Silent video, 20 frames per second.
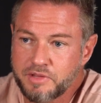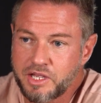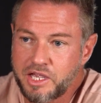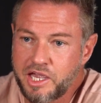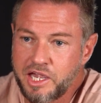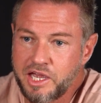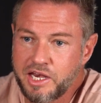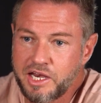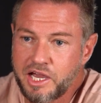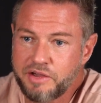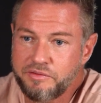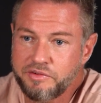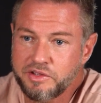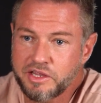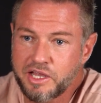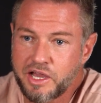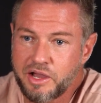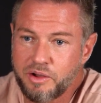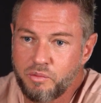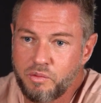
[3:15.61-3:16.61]
and having
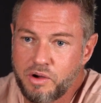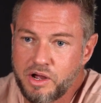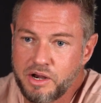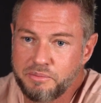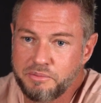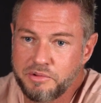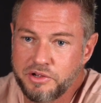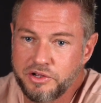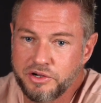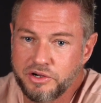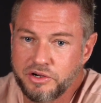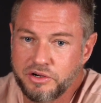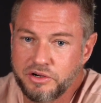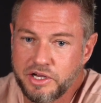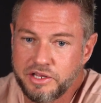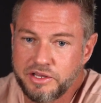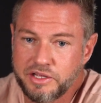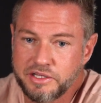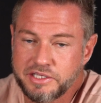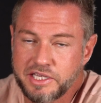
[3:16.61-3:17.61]
that one meal
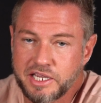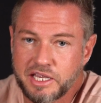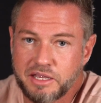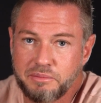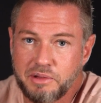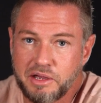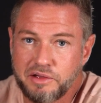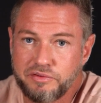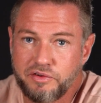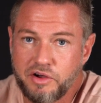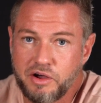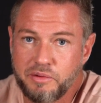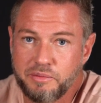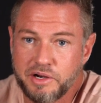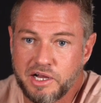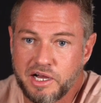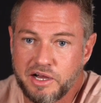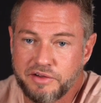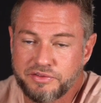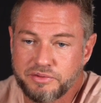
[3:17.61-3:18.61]
and then taking metformin
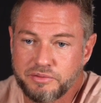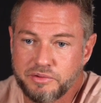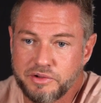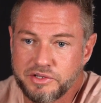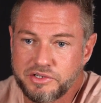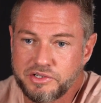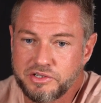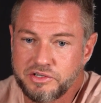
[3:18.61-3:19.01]
afterwards,